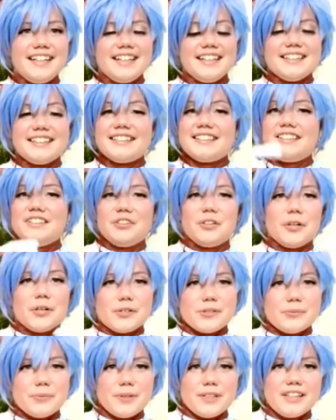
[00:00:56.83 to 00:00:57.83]
still
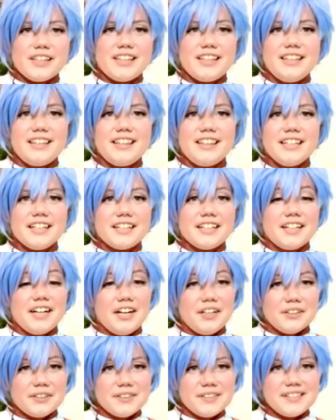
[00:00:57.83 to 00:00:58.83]
goes with the
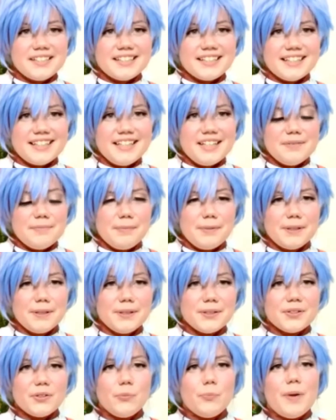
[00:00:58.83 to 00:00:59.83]
color scheme
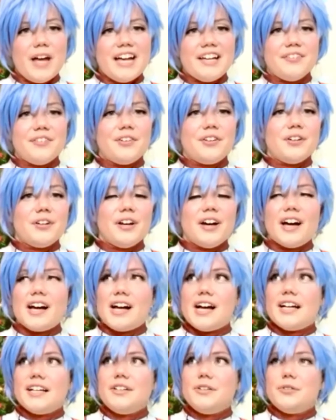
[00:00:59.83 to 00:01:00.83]
looks best.
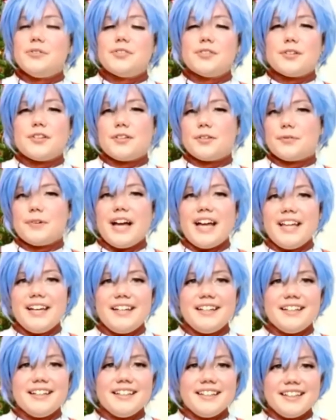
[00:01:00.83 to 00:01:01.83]
I used the
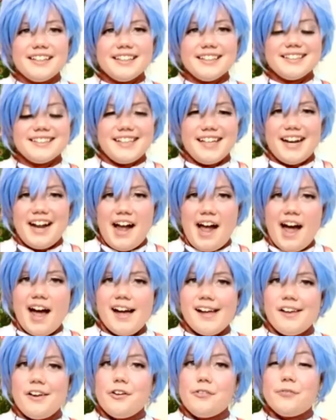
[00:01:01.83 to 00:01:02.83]
red Santa
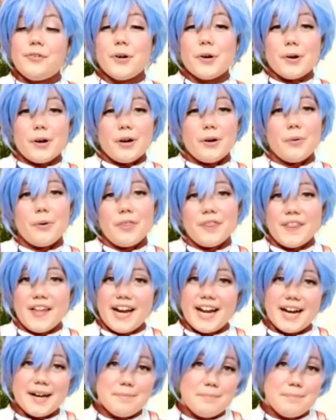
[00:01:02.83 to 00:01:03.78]
hat in a photo that I